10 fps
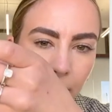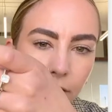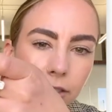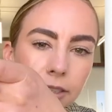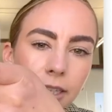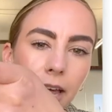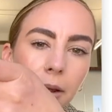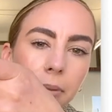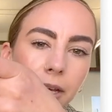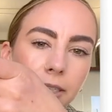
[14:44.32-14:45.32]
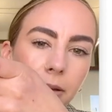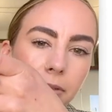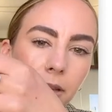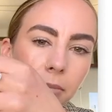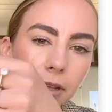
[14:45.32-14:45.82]
You'll see that it picks up
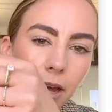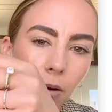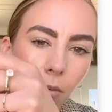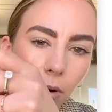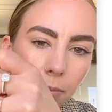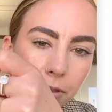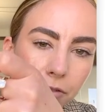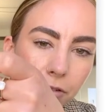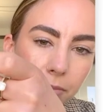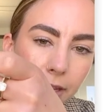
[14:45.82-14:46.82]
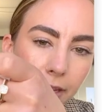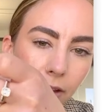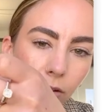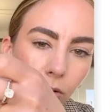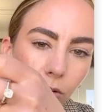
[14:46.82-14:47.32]
some of that warmth from the
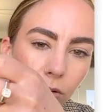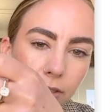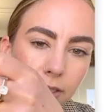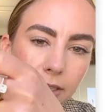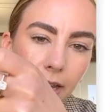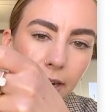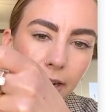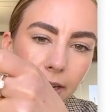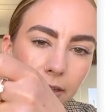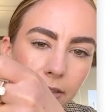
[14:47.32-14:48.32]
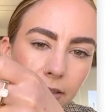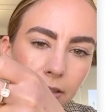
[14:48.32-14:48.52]
yellow gold setting,